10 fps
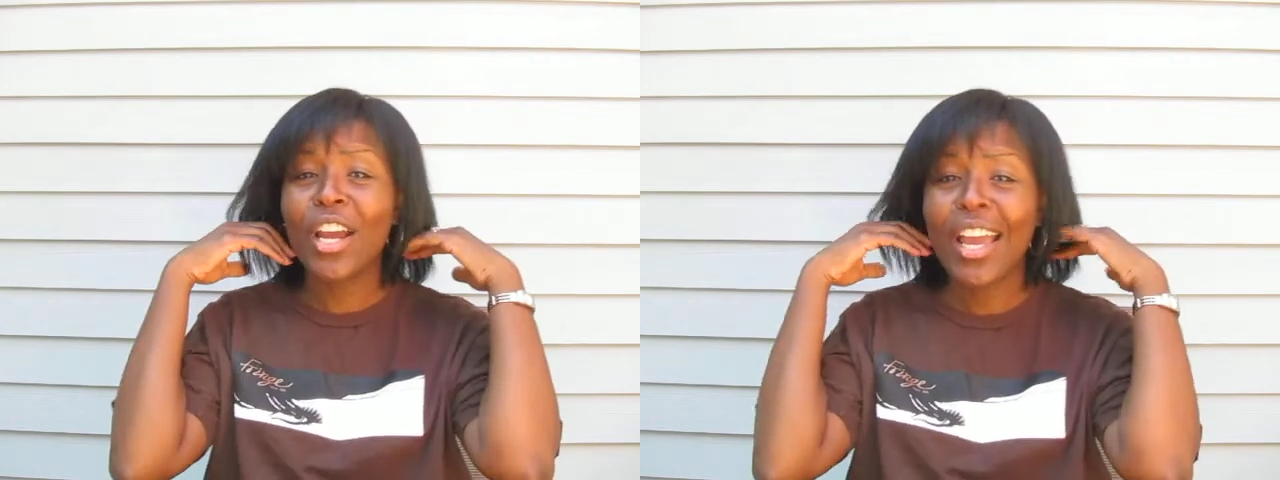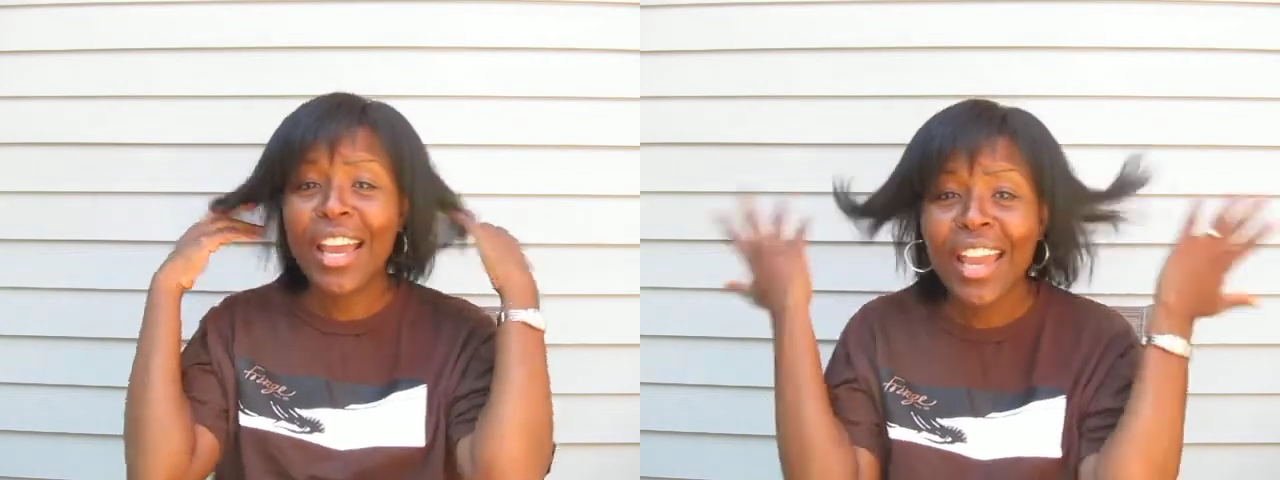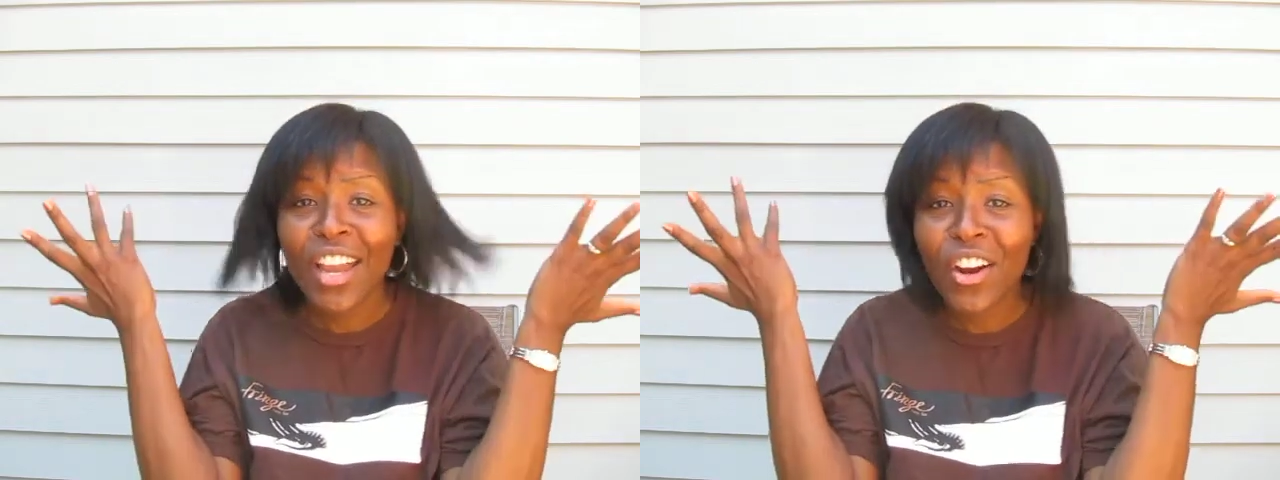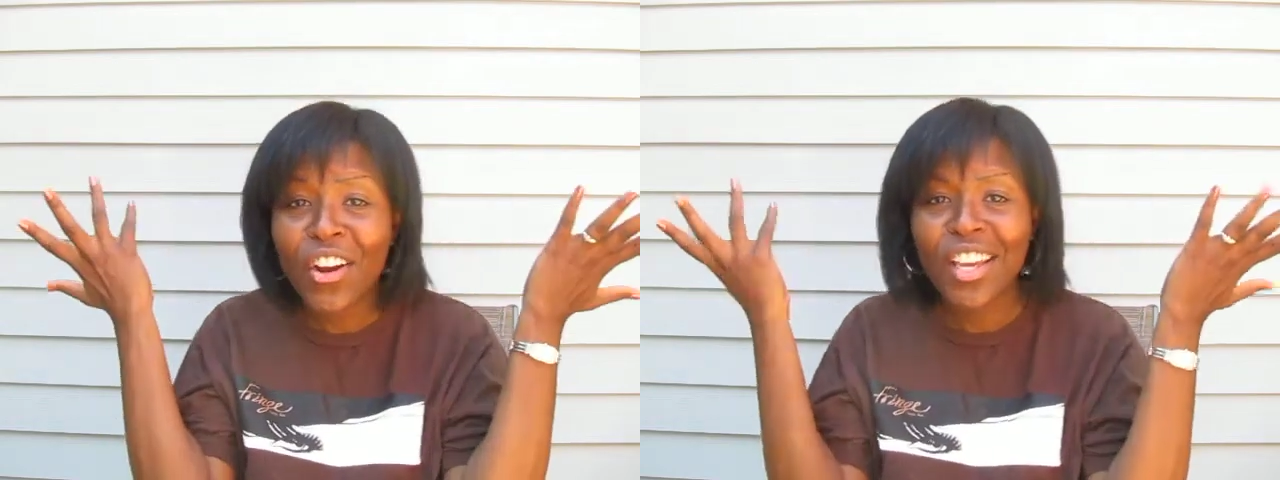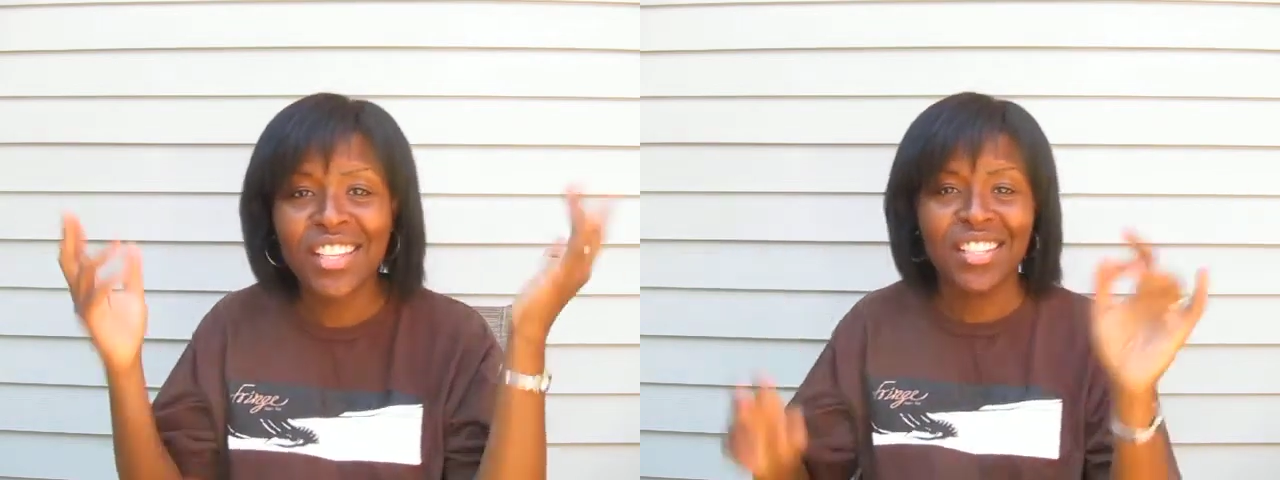hair
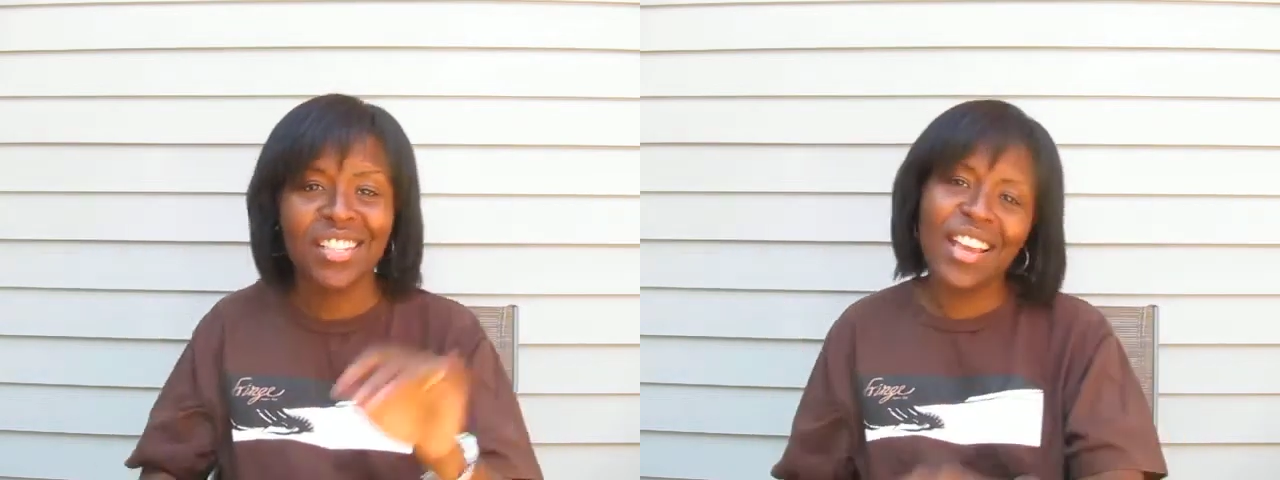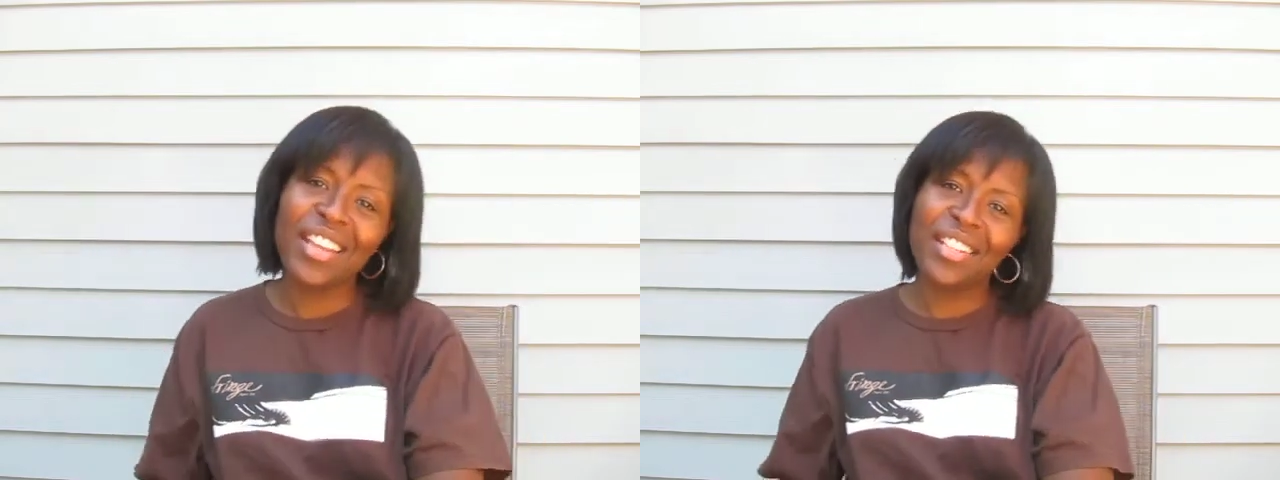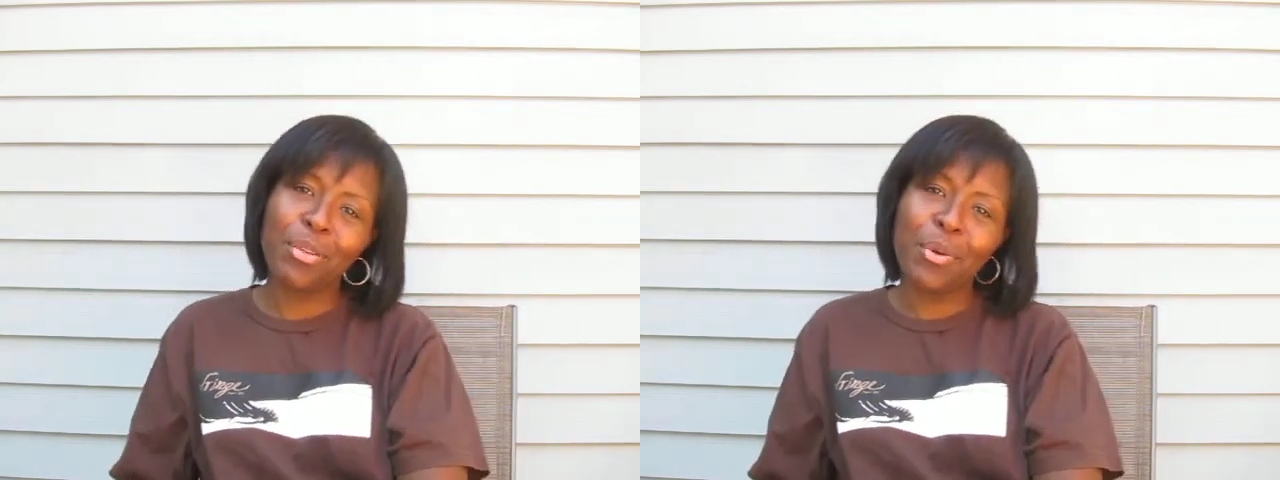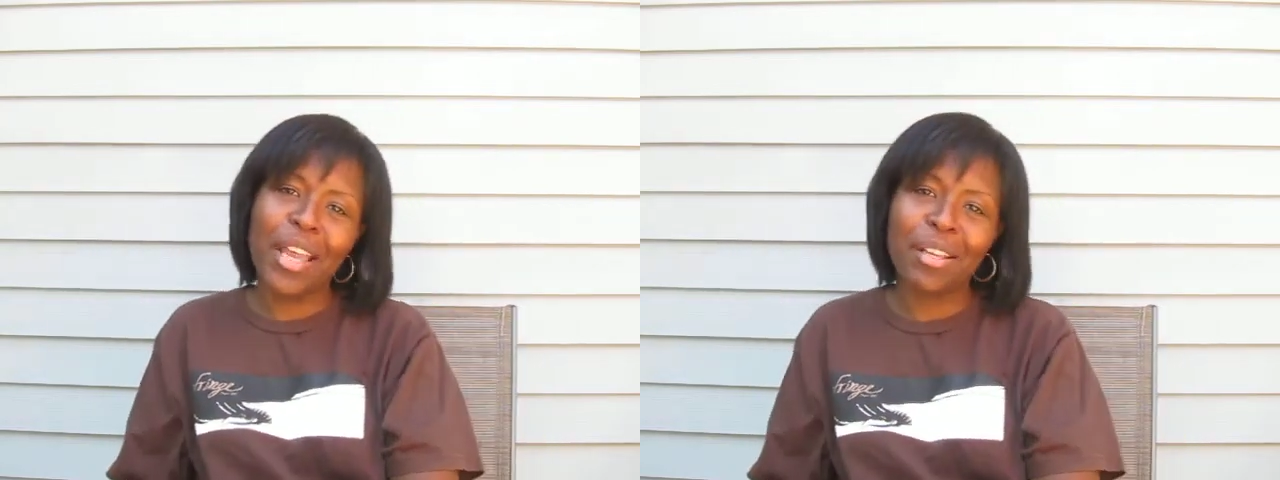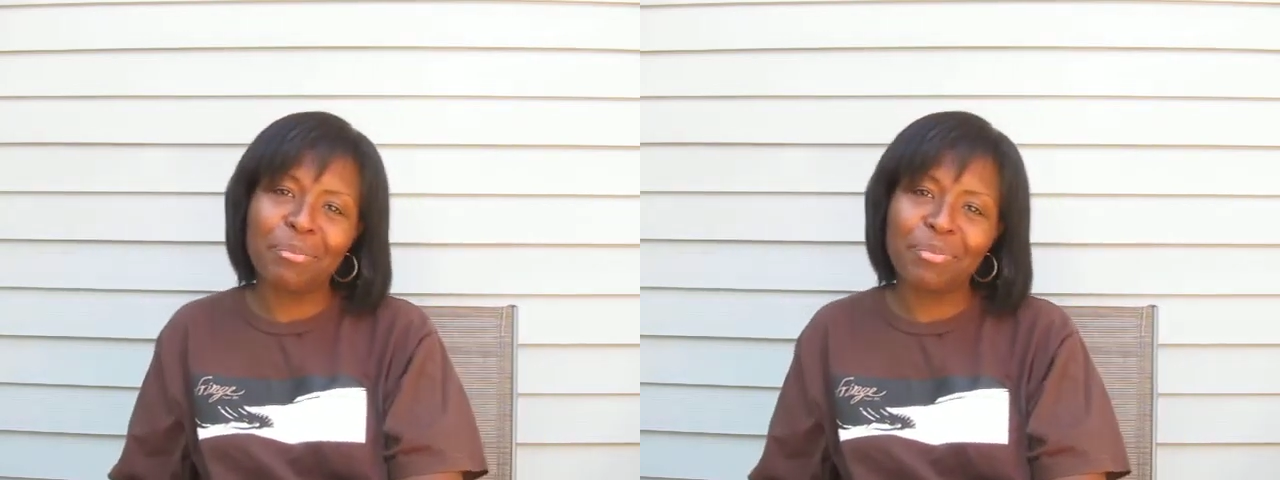stand in the way.